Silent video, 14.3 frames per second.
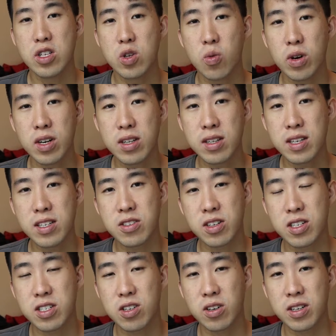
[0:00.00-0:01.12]
So one of the things you're
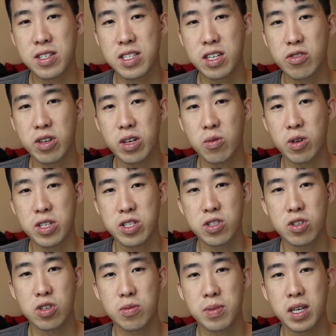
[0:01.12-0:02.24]
going to start considering
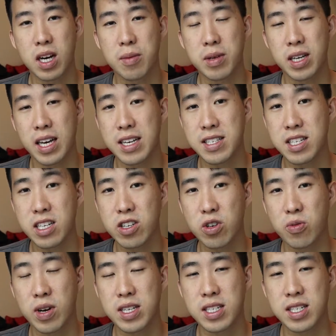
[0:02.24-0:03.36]
once you're becoming a
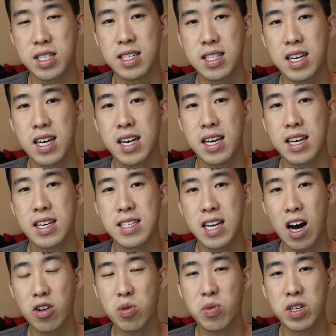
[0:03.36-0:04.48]
senior resident is
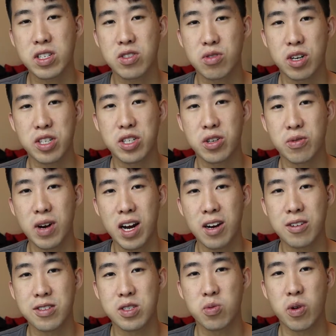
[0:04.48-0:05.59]
how you want to structure your
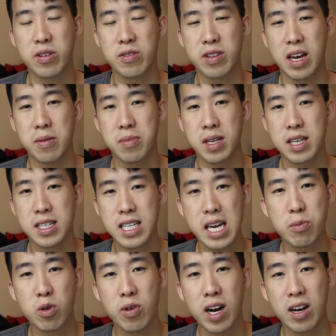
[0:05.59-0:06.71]
rounds, whether that be
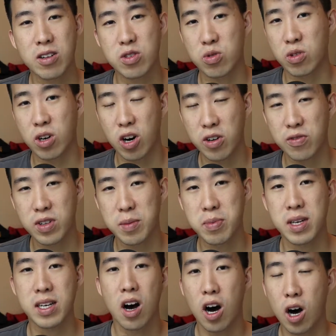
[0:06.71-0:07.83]
table rounds or card
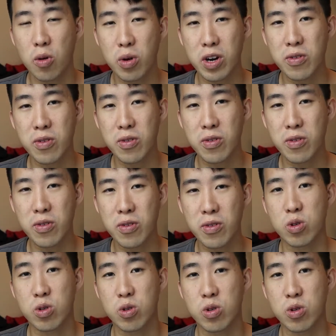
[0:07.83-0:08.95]
flipping, hallway rounds,
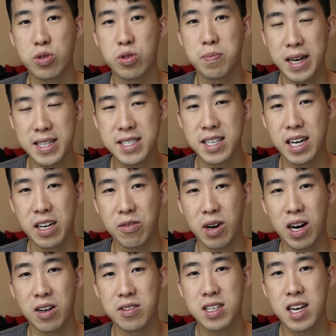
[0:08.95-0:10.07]
or true bedside
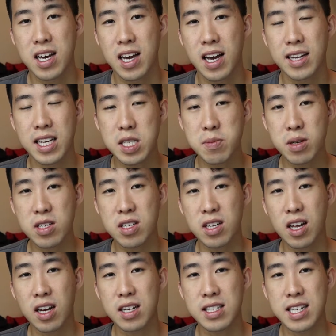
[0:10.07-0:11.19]
rounds. And that's because a
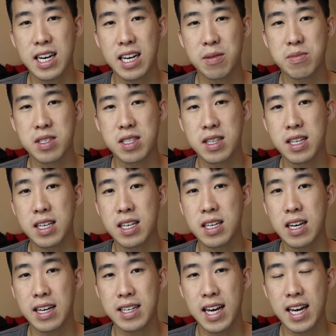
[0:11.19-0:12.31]
lot of times
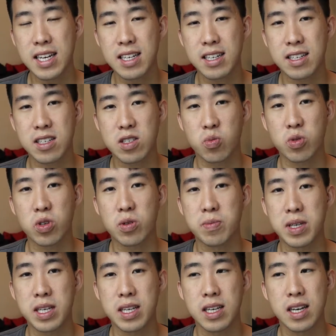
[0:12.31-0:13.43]
the attendings will
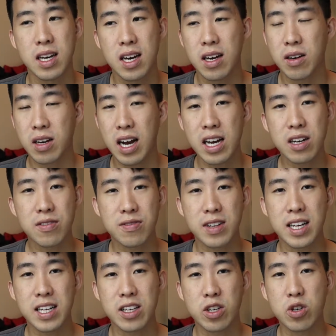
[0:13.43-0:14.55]
be kind of
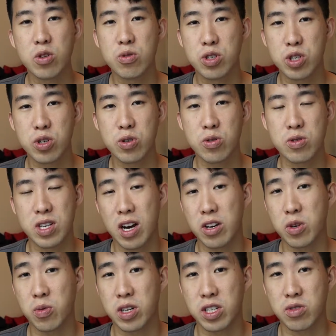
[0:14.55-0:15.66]
letting you choose how
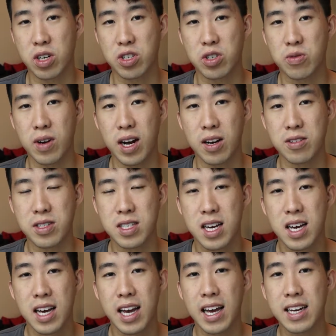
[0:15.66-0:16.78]
you want to structure rounds.
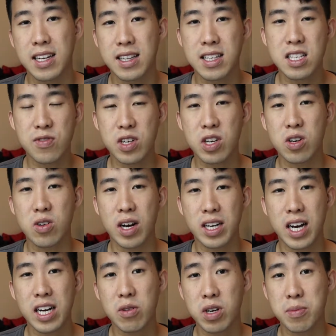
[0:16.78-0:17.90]
And in this video, I
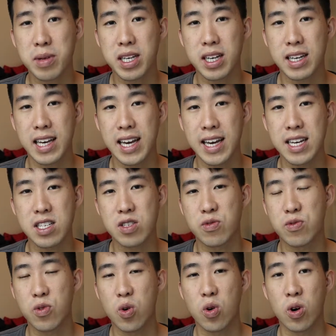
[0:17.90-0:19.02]
kind of want to make a case
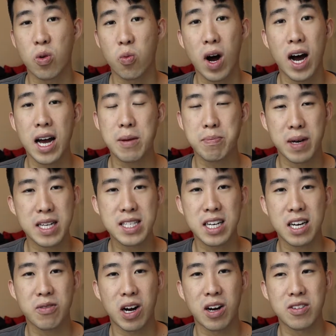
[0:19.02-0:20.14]
for why
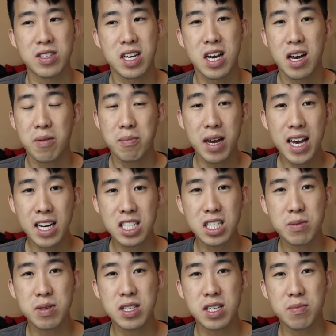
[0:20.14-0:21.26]
bedside rounds may
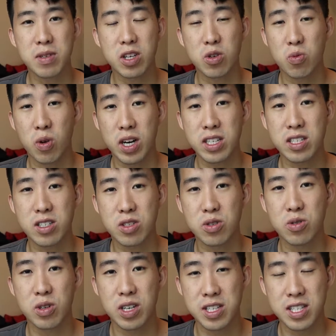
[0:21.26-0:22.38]
actually be something you want
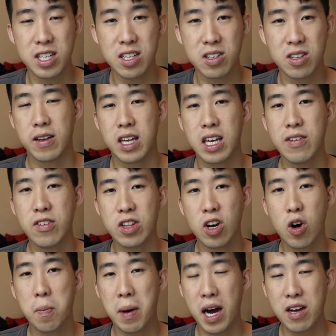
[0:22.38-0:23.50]
to consider, even
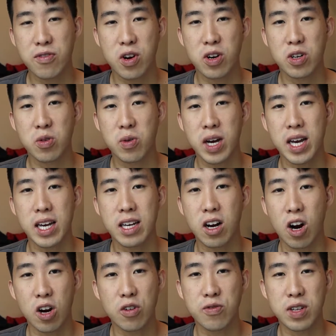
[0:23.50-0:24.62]
though by far and away
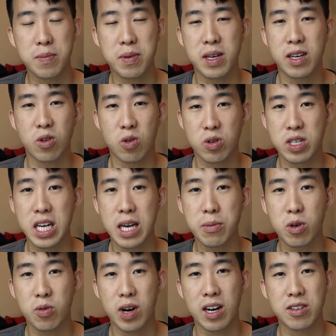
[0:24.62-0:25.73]
card flipping or
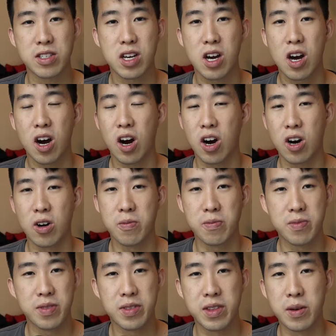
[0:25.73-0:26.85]
table rounds are
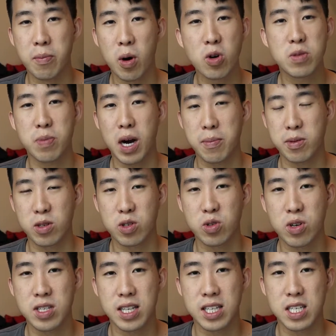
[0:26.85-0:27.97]
the most popular
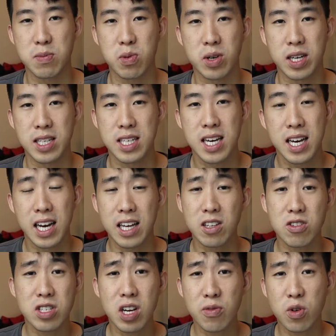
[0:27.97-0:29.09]
choice at this point. And
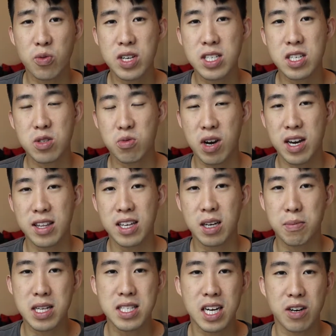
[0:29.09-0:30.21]
there's several reasons why I
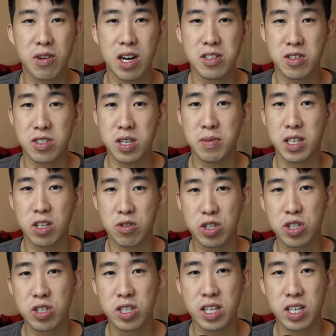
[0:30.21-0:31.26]
think bedside Bedside rounds are something you should